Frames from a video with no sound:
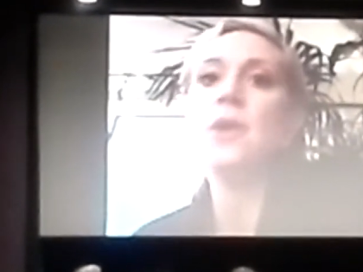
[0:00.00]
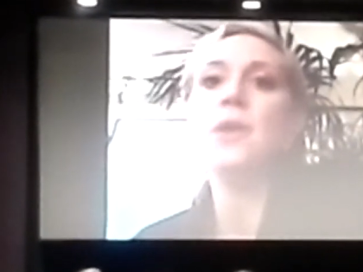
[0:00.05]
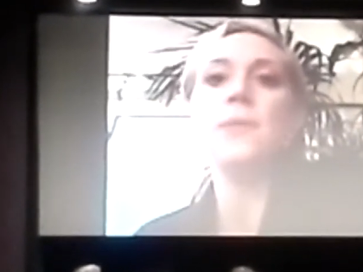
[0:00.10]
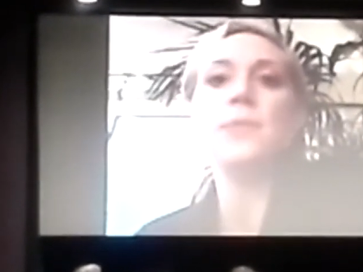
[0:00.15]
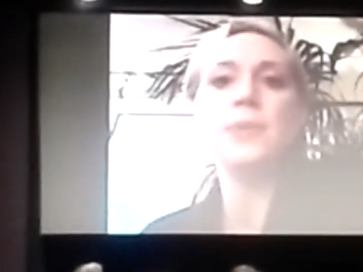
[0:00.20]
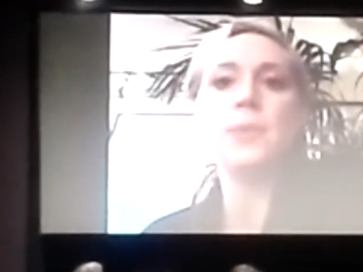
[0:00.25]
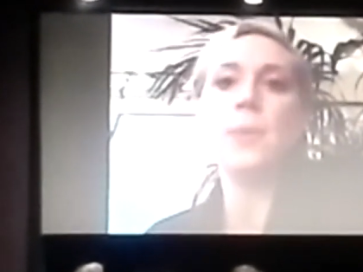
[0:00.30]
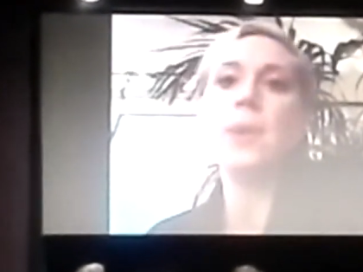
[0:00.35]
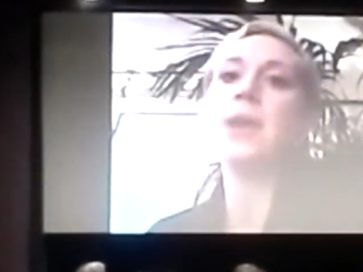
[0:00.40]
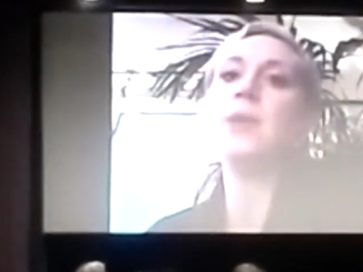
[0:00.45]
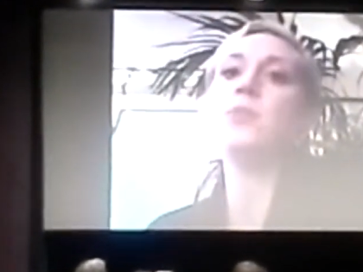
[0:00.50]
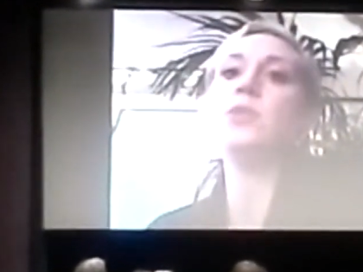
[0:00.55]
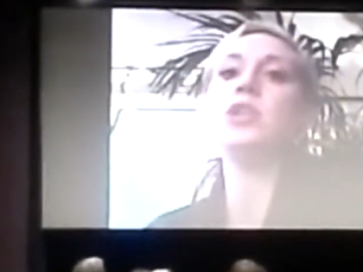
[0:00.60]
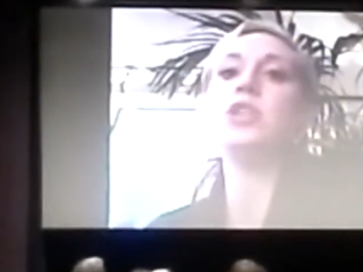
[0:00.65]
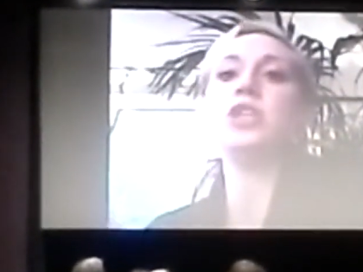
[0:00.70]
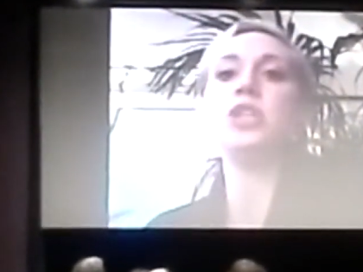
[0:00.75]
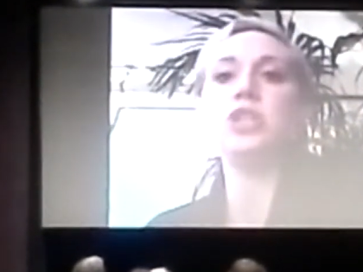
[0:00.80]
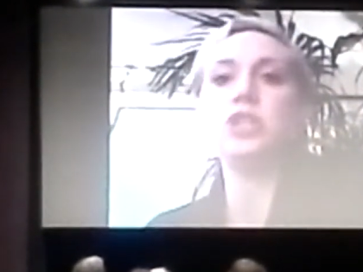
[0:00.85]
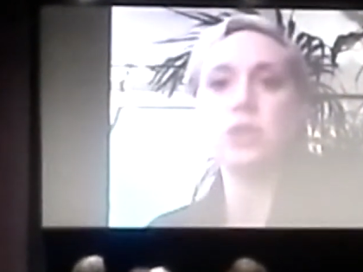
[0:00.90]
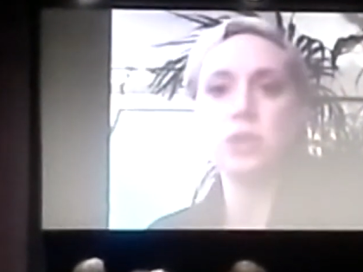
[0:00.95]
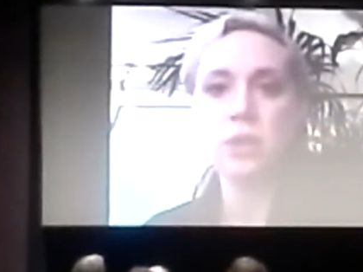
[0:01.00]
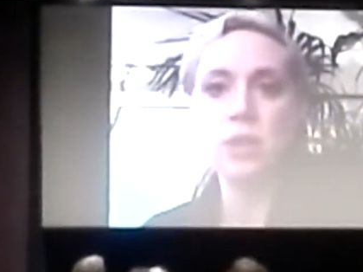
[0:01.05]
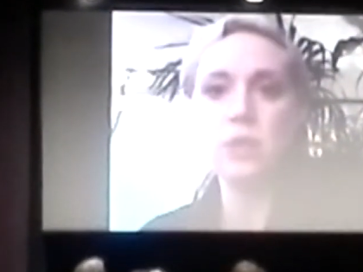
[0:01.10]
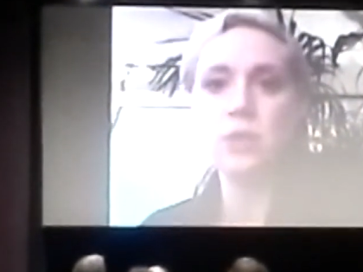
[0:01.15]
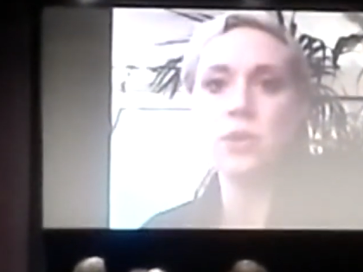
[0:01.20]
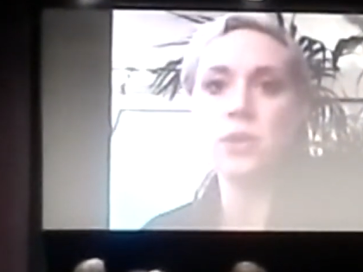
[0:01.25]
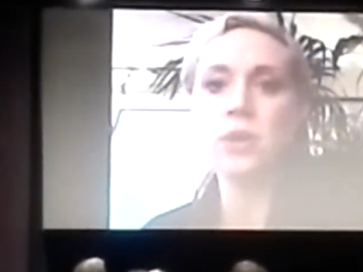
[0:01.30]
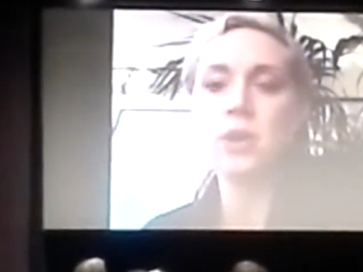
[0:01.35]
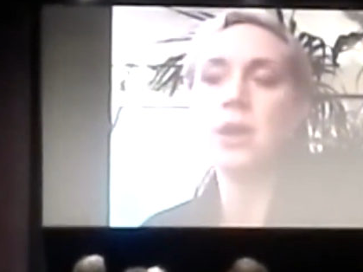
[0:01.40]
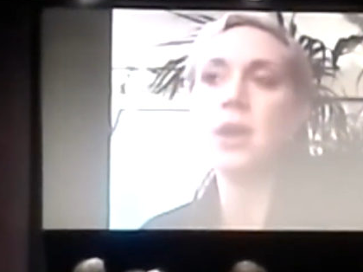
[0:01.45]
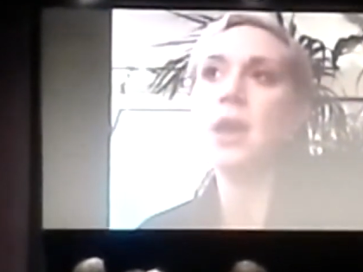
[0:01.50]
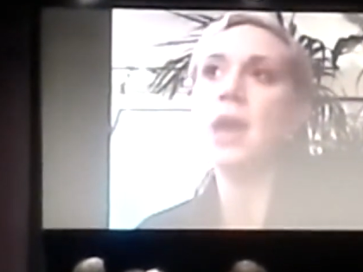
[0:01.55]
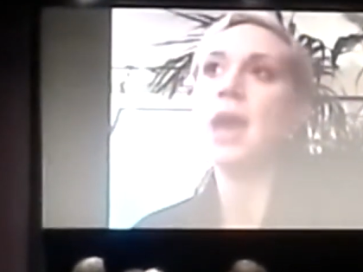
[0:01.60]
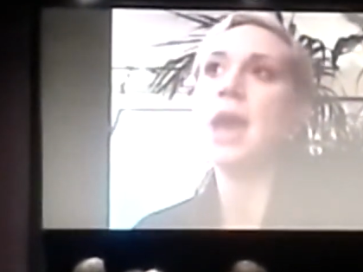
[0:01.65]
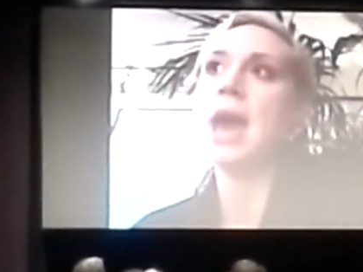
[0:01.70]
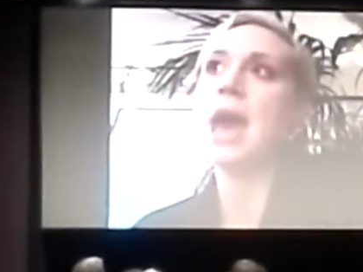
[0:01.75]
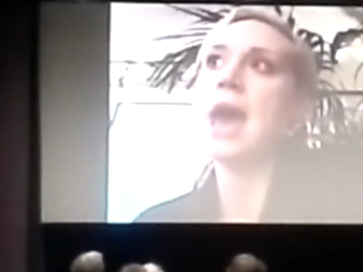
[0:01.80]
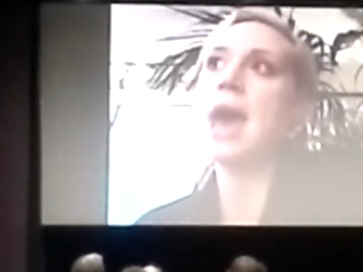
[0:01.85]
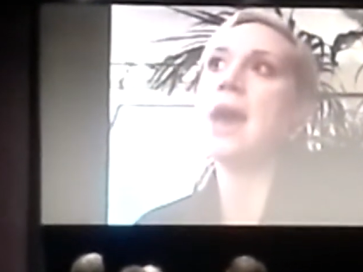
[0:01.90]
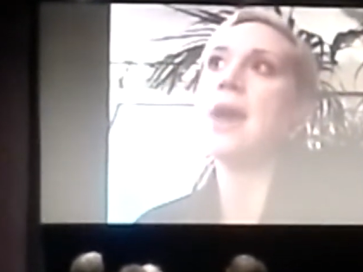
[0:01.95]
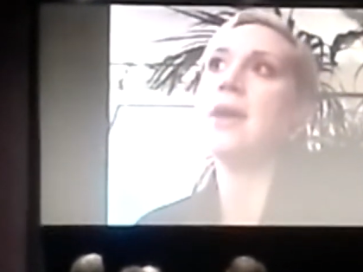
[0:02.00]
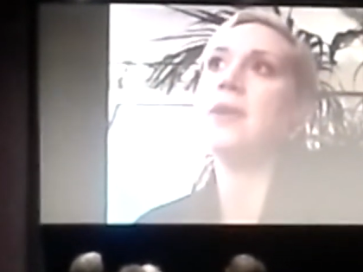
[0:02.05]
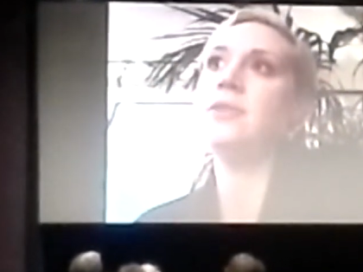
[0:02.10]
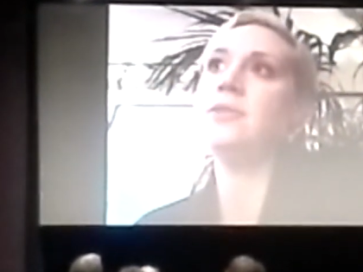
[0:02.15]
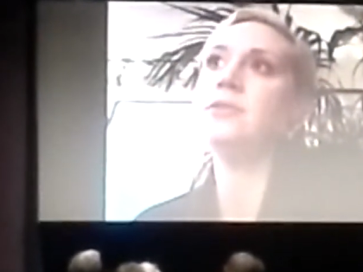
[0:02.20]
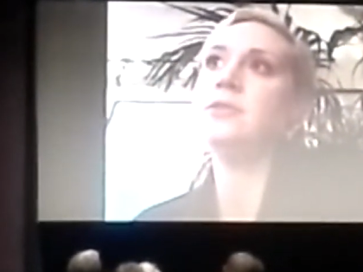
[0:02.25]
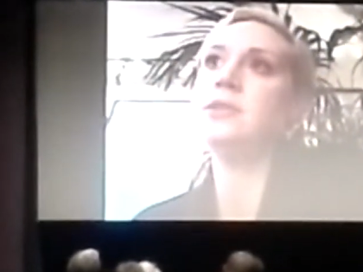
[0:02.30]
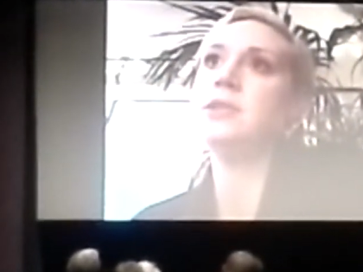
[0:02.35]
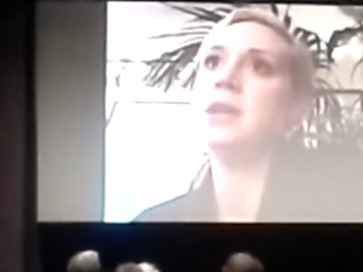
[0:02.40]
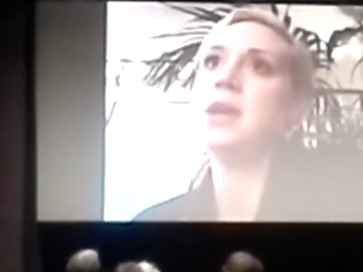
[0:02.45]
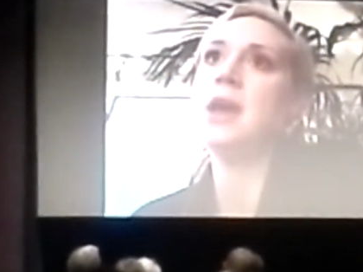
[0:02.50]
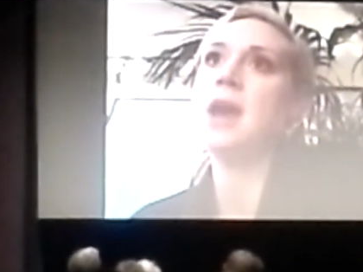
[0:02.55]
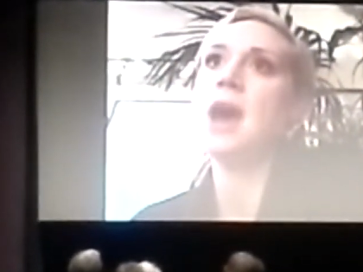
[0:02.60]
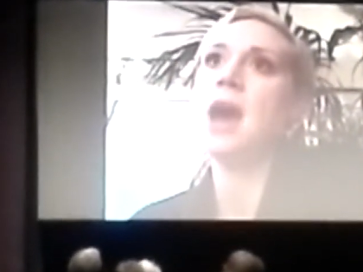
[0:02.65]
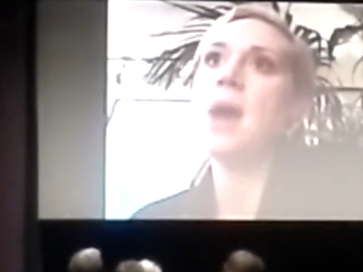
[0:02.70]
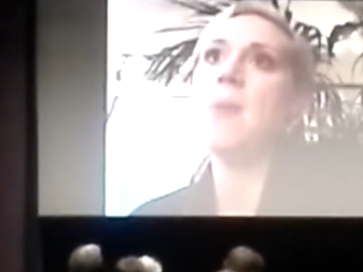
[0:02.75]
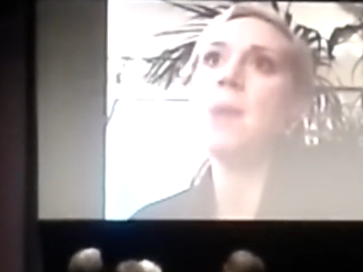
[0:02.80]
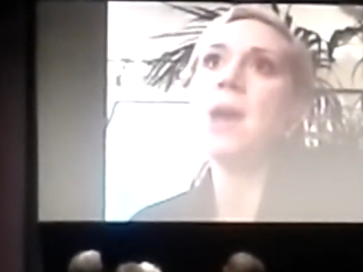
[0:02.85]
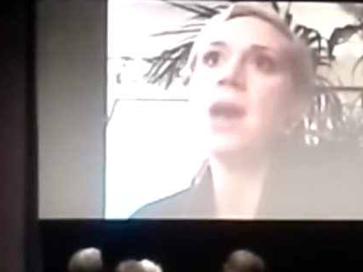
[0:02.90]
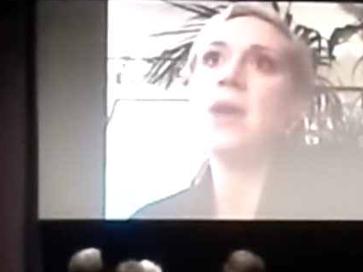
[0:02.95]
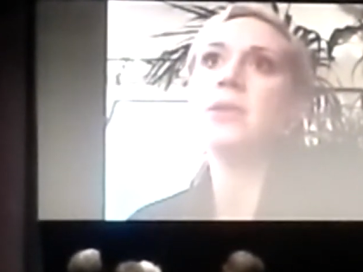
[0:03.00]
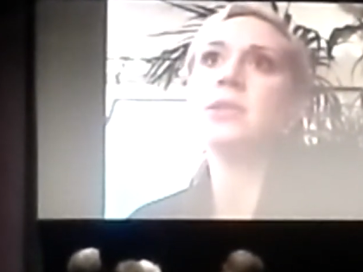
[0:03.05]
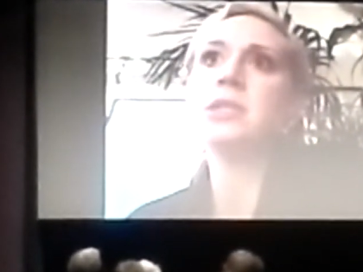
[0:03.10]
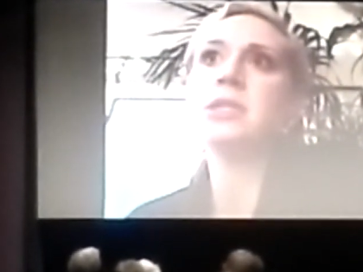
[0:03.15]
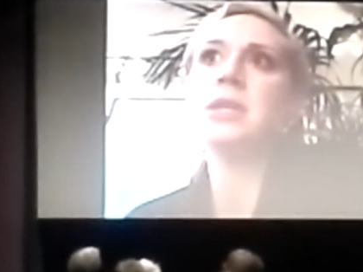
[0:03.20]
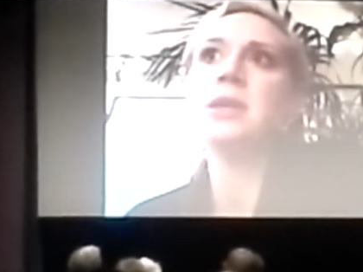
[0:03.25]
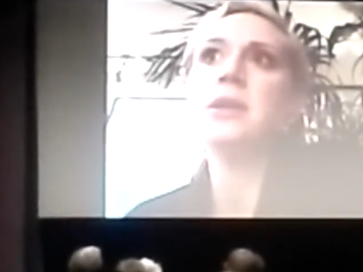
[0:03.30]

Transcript: the way in which you should look, and about